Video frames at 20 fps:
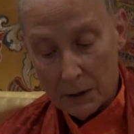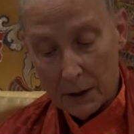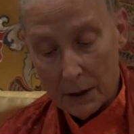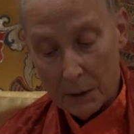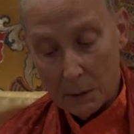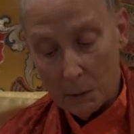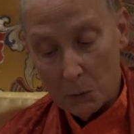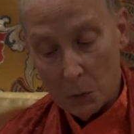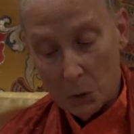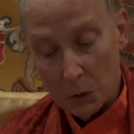
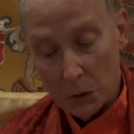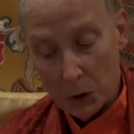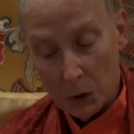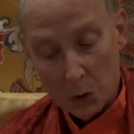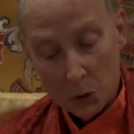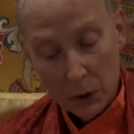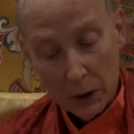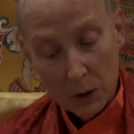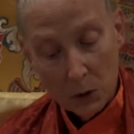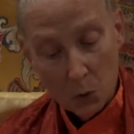them with a
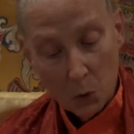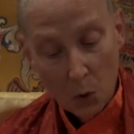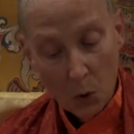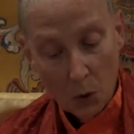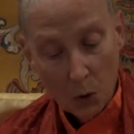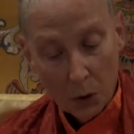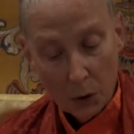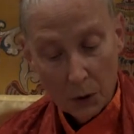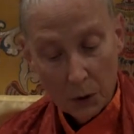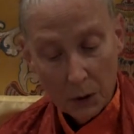great
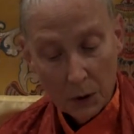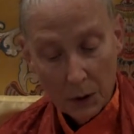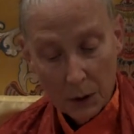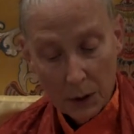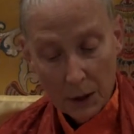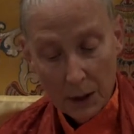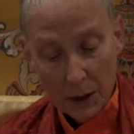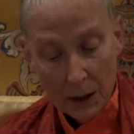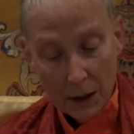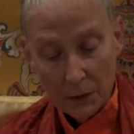war
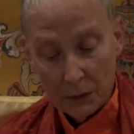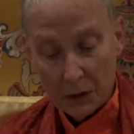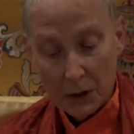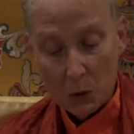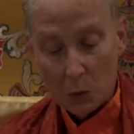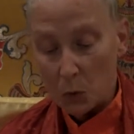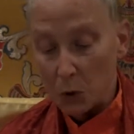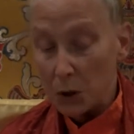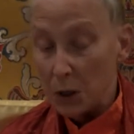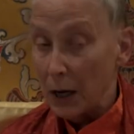if they
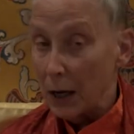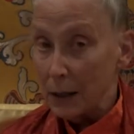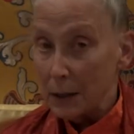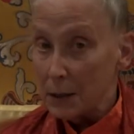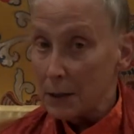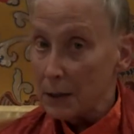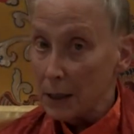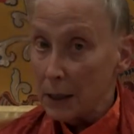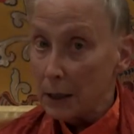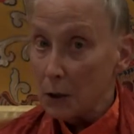would not
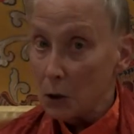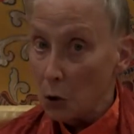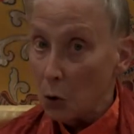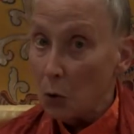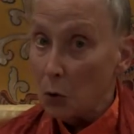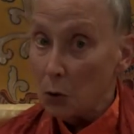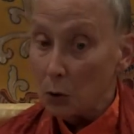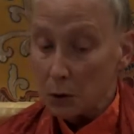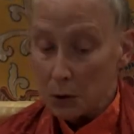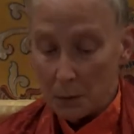send
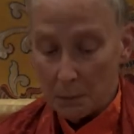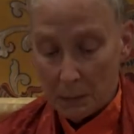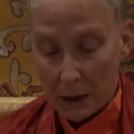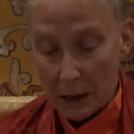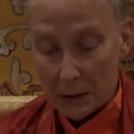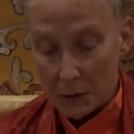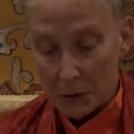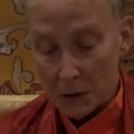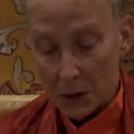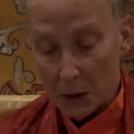gold to
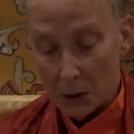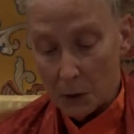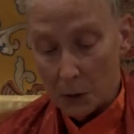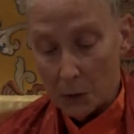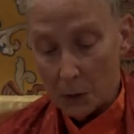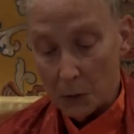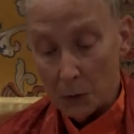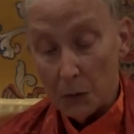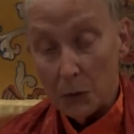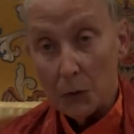Moscow,
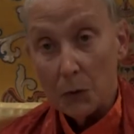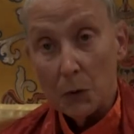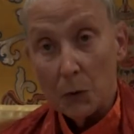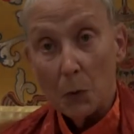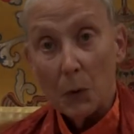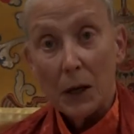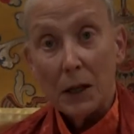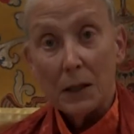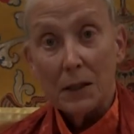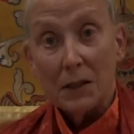the
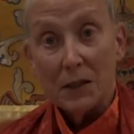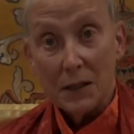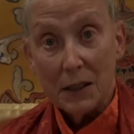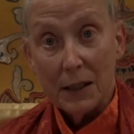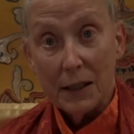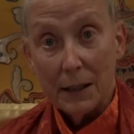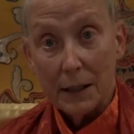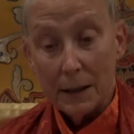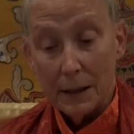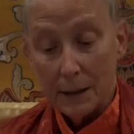White
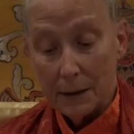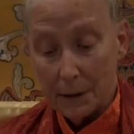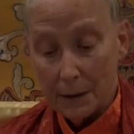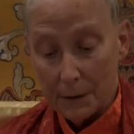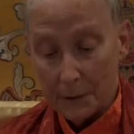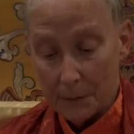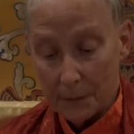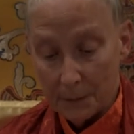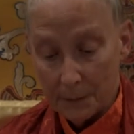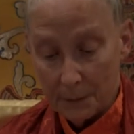City.
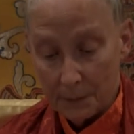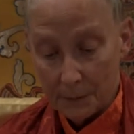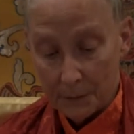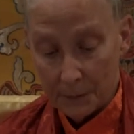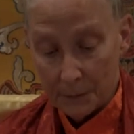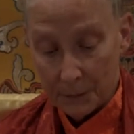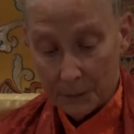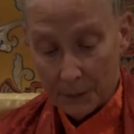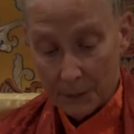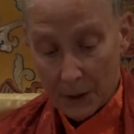
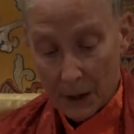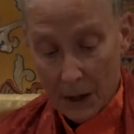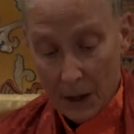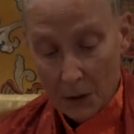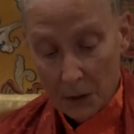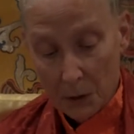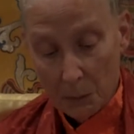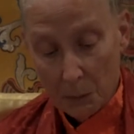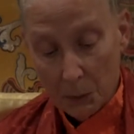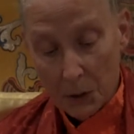
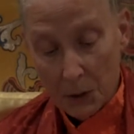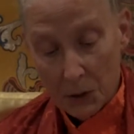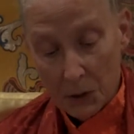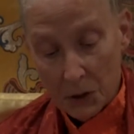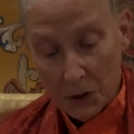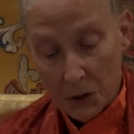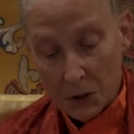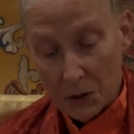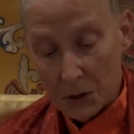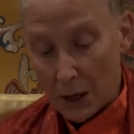The
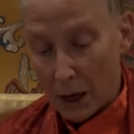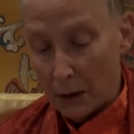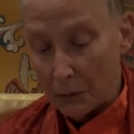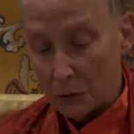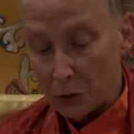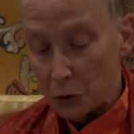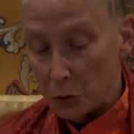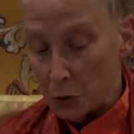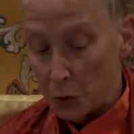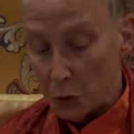princes,
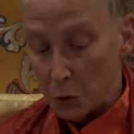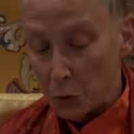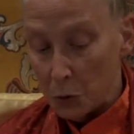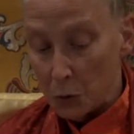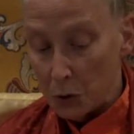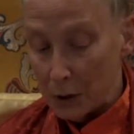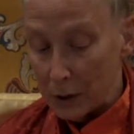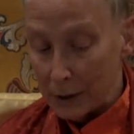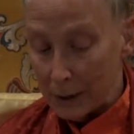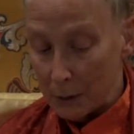after due
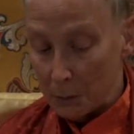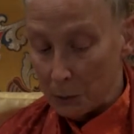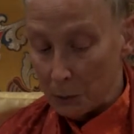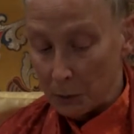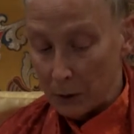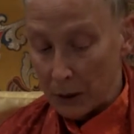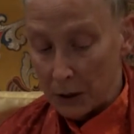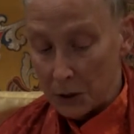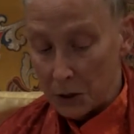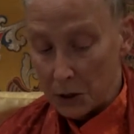
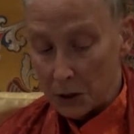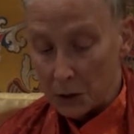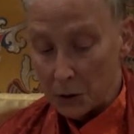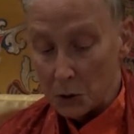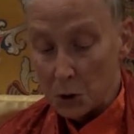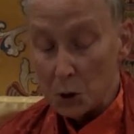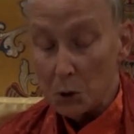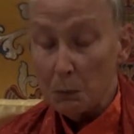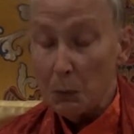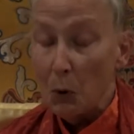deliberation,
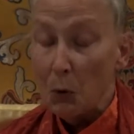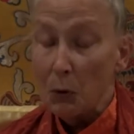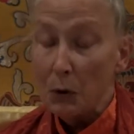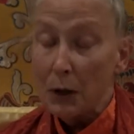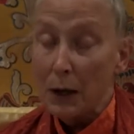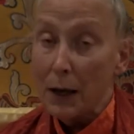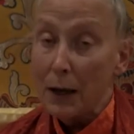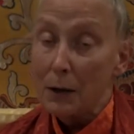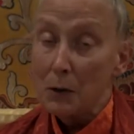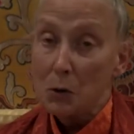spoke
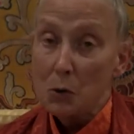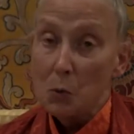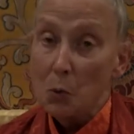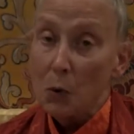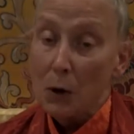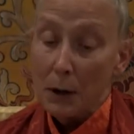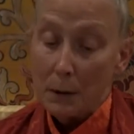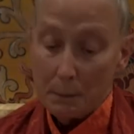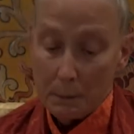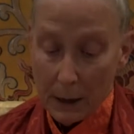as
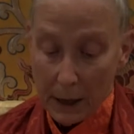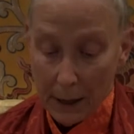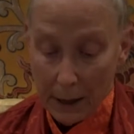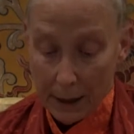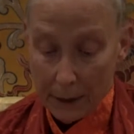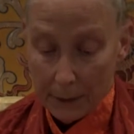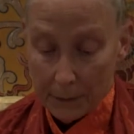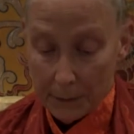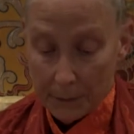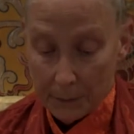one man.